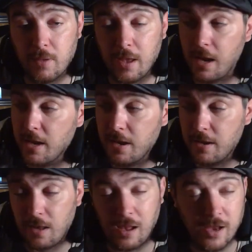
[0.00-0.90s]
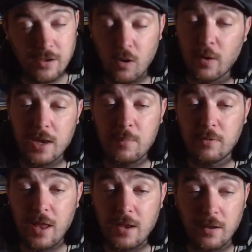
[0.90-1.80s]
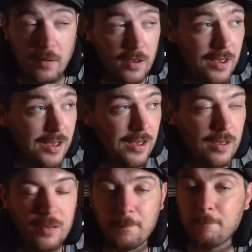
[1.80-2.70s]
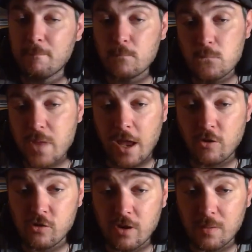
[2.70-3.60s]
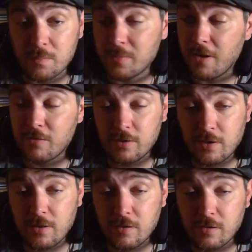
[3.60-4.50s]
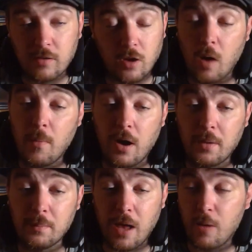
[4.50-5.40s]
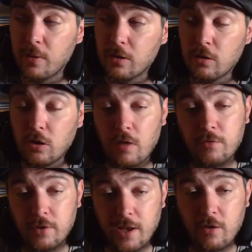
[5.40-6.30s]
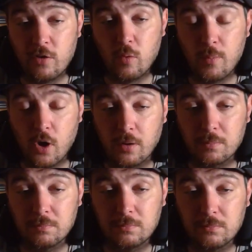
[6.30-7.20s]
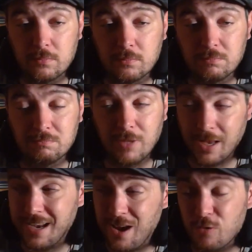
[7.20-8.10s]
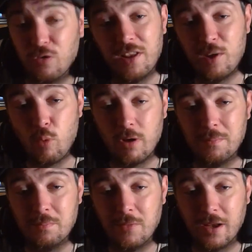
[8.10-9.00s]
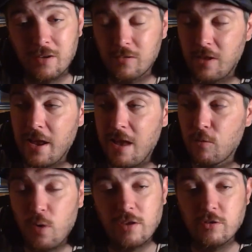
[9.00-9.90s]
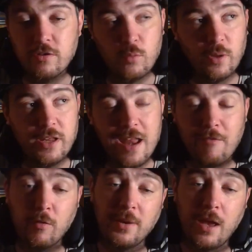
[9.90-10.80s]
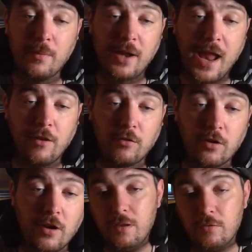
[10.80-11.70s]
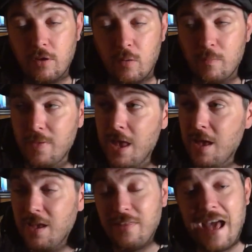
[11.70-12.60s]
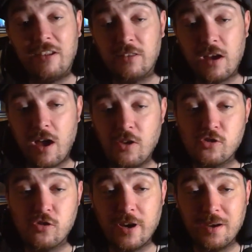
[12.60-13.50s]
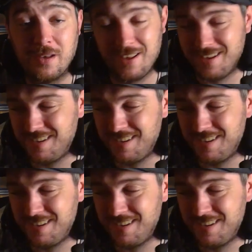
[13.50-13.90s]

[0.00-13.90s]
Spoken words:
And I know I keep saying it. Andrea, you ever see this? Come on. I would love to tear you apart. Like, I really would. Like, because I have questions you will never be able to answer. So, that's The Conjuring.